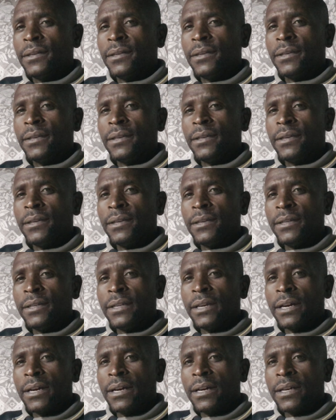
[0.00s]
in
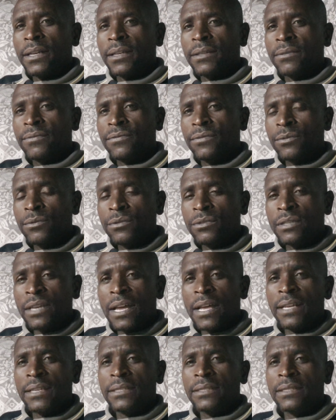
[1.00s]
a full
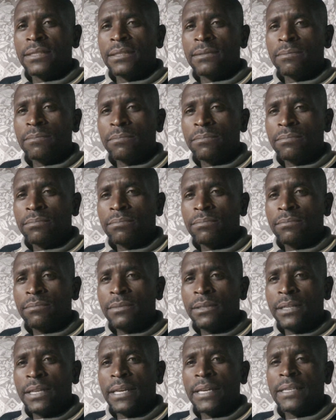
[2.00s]
science,
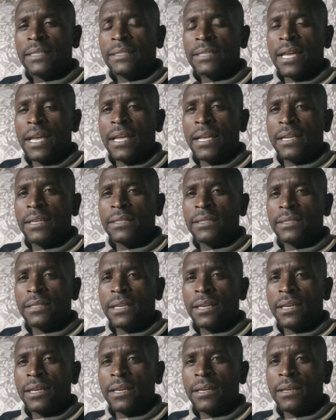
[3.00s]
next science
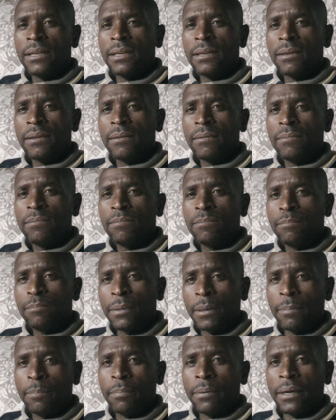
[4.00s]

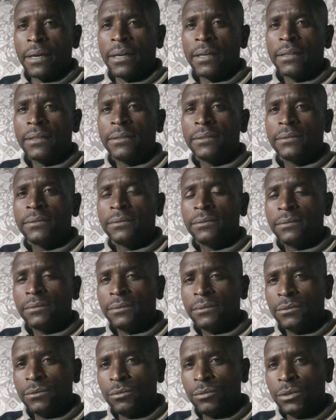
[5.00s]
paper.
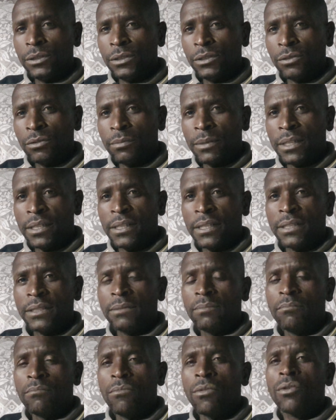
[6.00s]
We normally
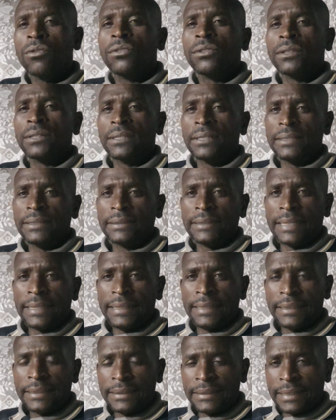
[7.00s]
get more
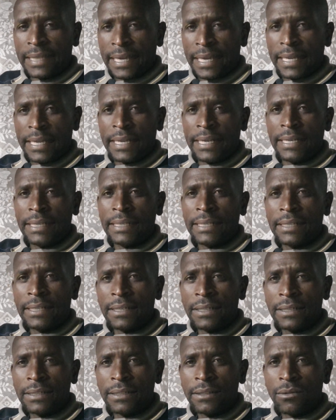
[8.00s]
than 10
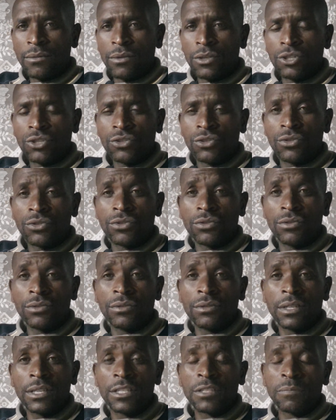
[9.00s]
questions
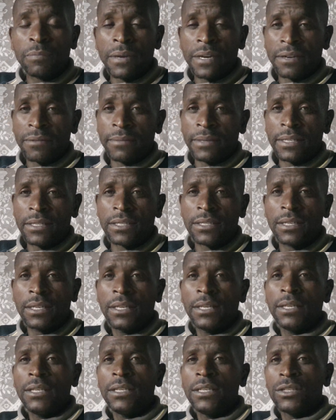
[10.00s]
on experiments.
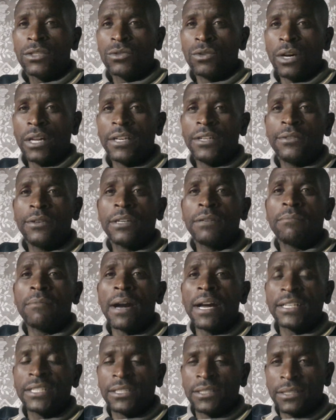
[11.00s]
So I'll dwell
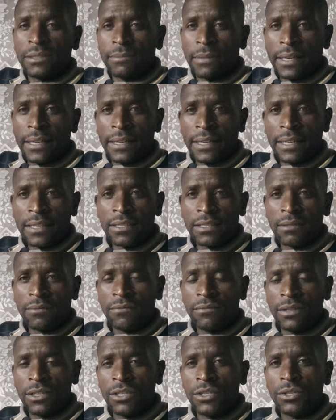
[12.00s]
much in my next
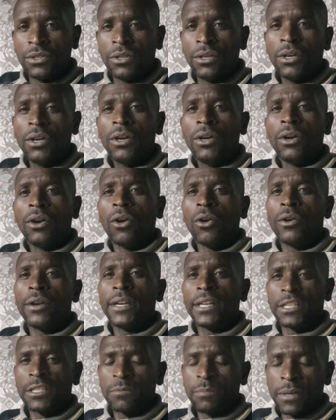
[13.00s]
video
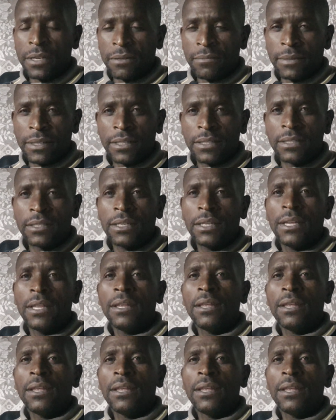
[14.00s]
on experiments.